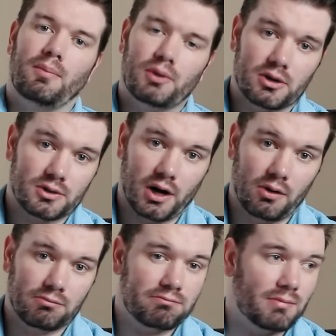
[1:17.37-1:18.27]
couple years
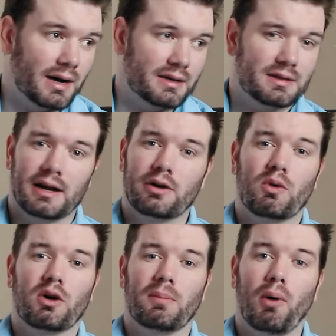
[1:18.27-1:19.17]
ago, I decided to
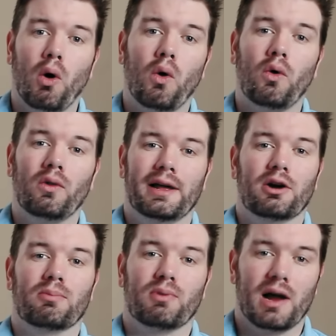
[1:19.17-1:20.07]
run a poll in
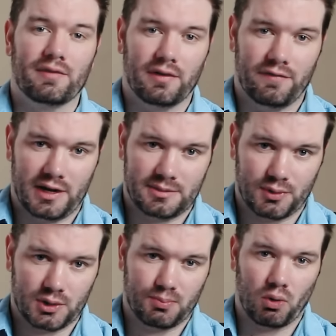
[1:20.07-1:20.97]
our private
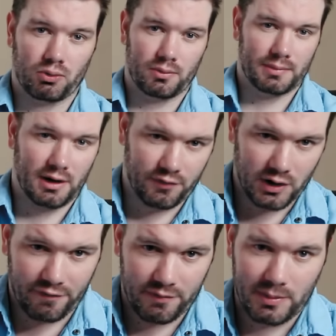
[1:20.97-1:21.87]
Facebook support group. Now, if you're
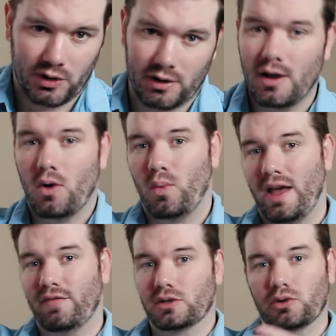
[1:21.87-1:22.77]
not familiar, we
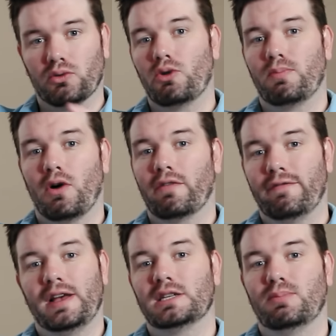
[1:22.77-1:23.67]
have this group on
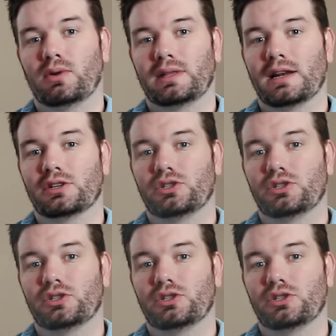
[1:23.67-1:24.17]
Facebook that